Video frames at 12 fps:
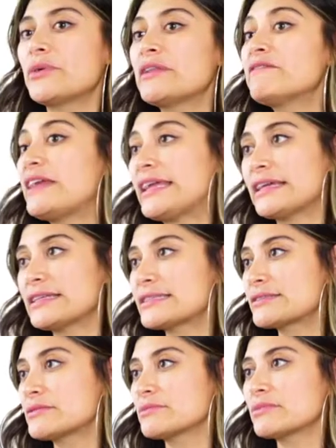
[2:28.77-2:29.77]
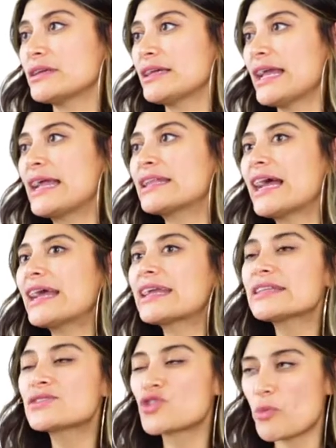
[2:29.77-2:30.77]
know, in Vegas. And I
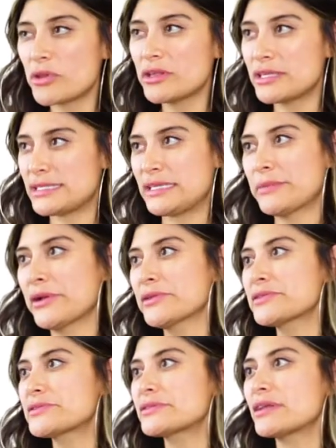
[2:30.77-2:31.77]
get so many of these emails